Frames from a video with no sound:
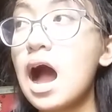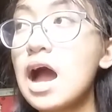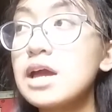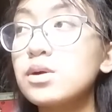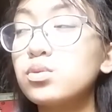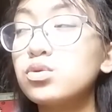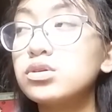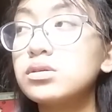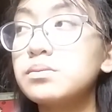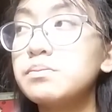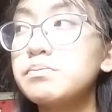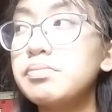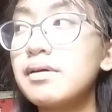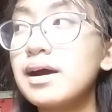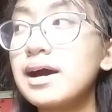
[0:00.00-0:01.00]
I
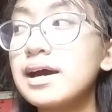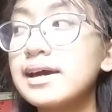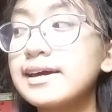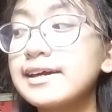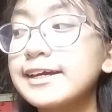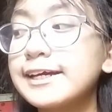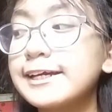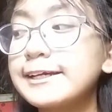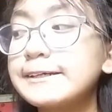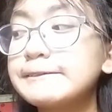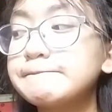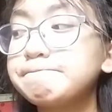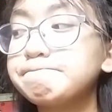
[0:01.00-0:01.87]
would buy.